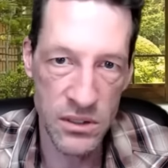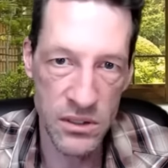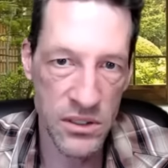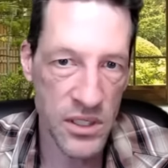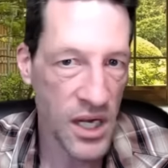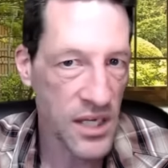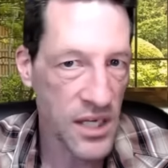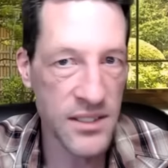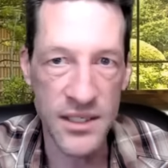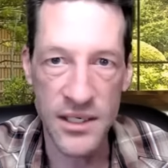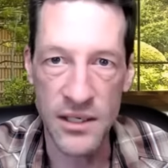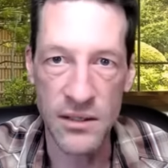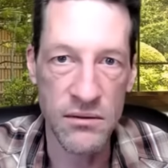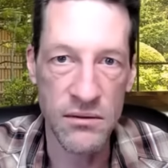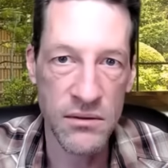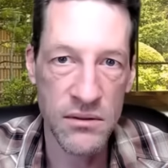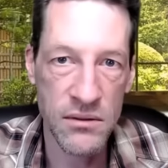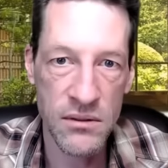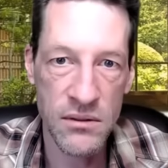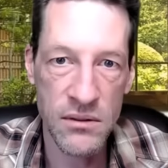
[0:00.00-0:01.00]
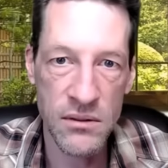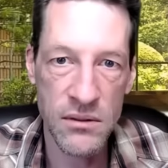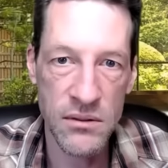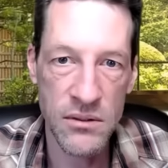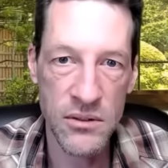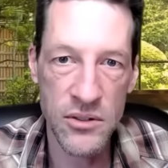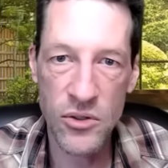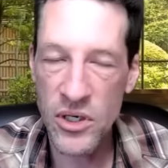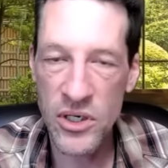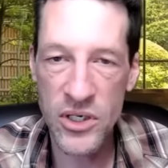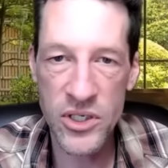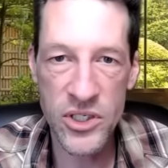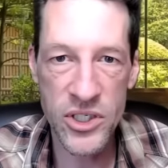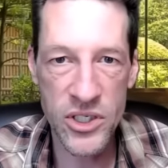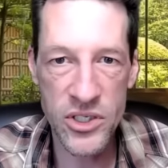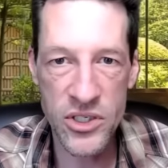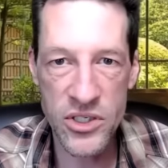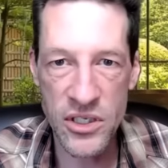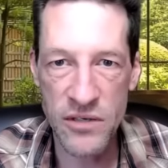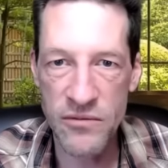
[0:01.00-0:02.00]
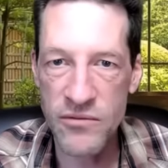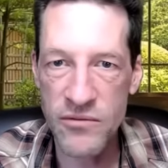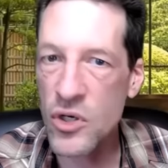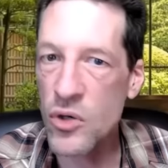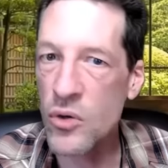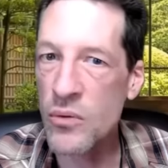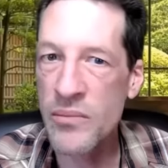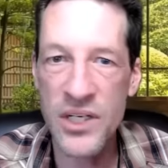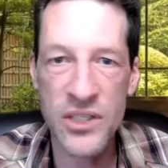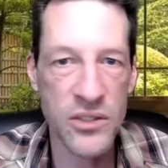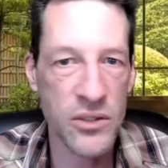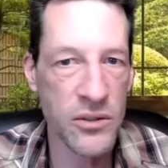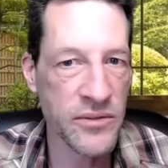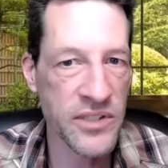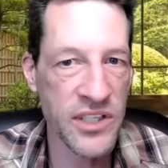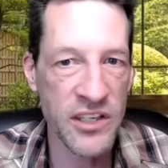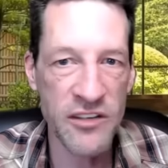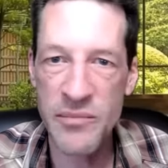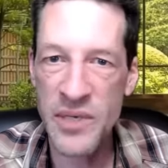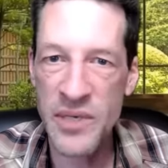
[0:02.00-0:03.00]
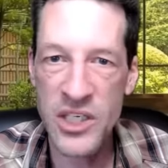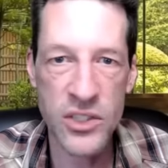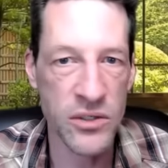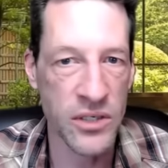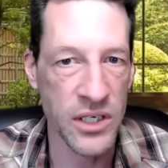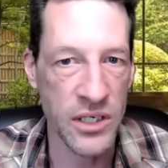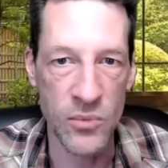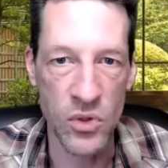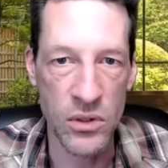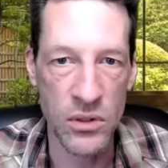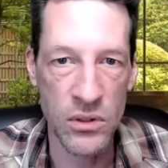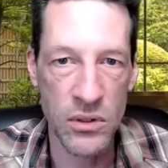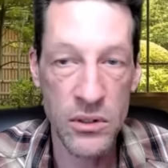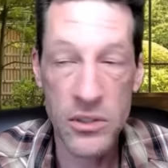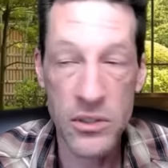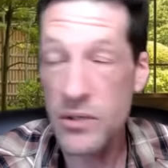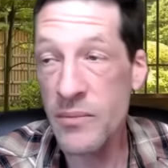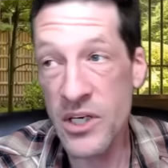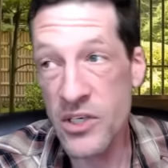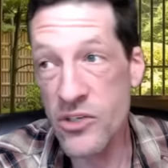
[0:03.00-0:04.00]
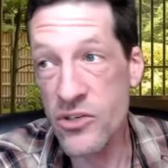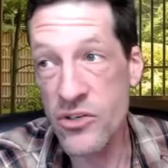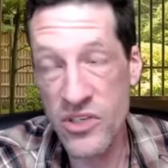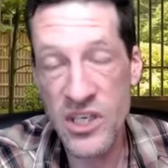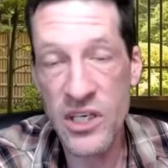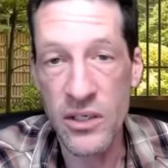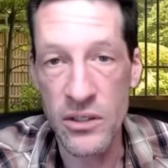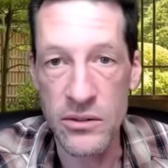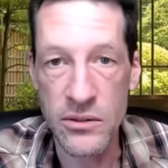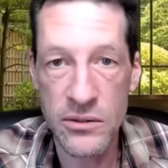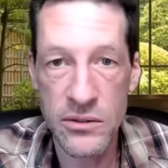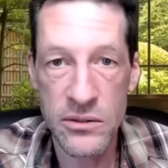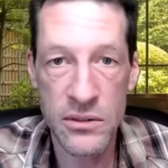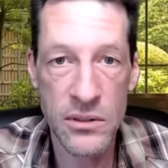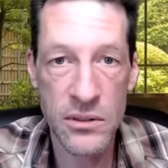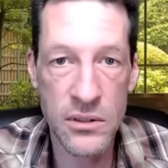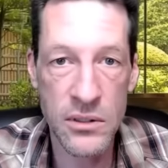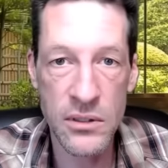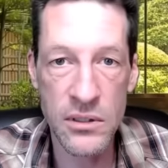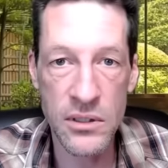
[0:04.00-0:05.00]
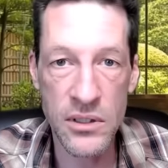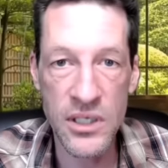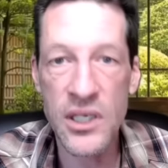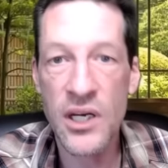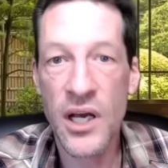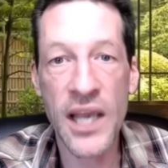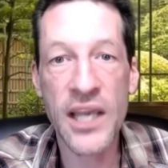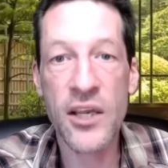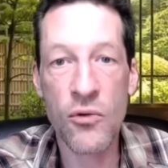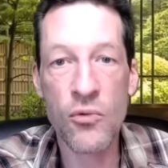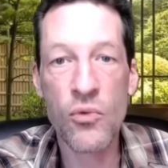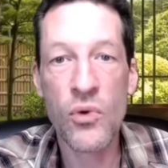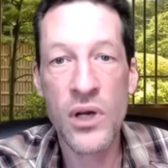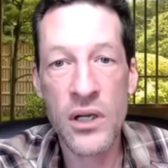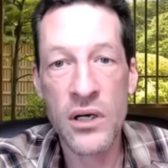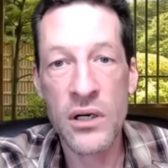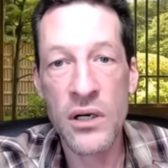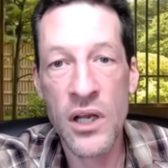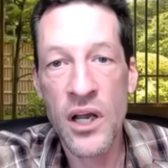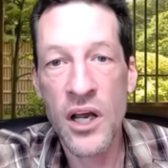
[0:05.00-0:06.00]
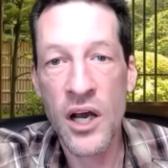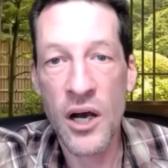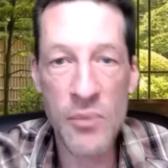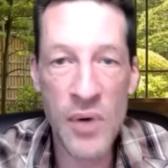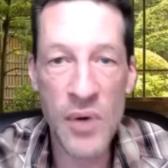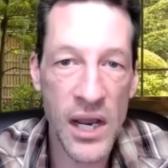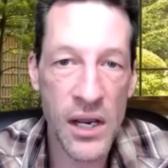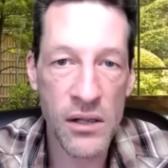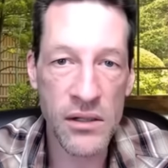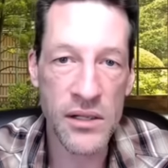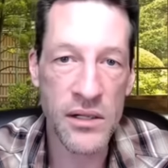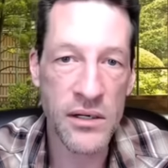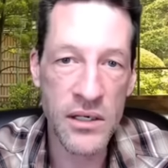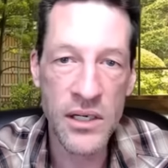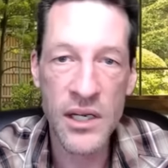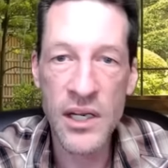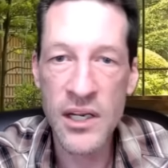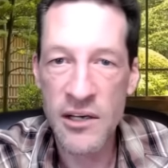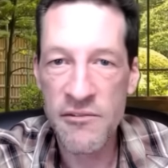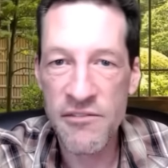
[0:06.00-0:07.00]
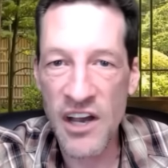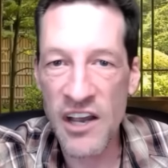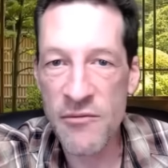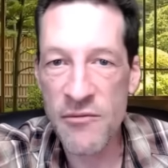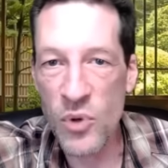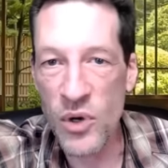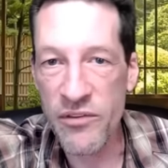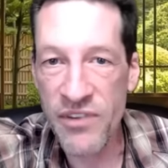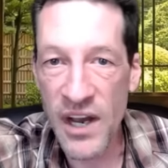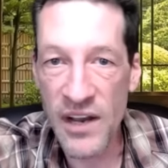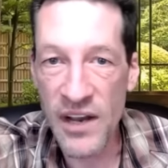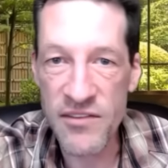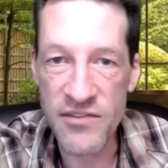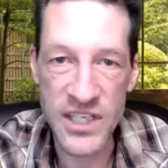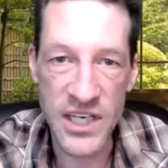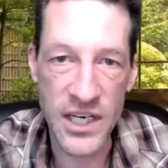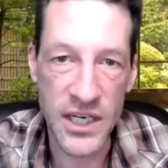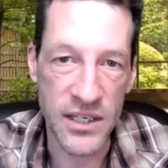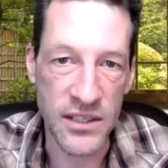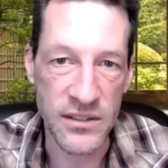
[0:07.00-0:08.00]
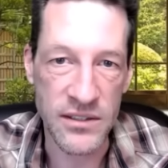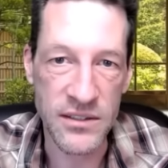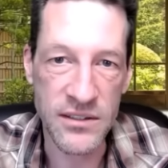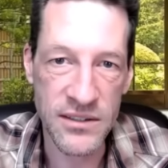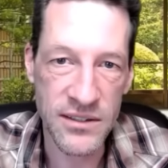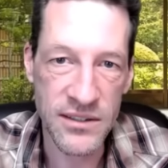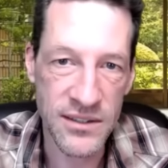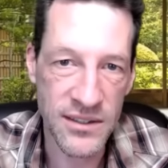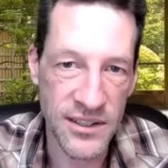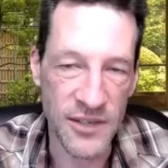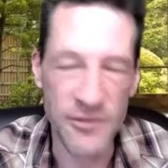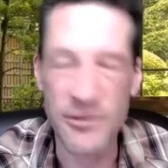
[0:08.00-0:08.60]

toss it out. No longer judge yourself. Don't me- don't self measure anymore. You can measure skills. You know, I can run a mile in 5.5 seconds. You know,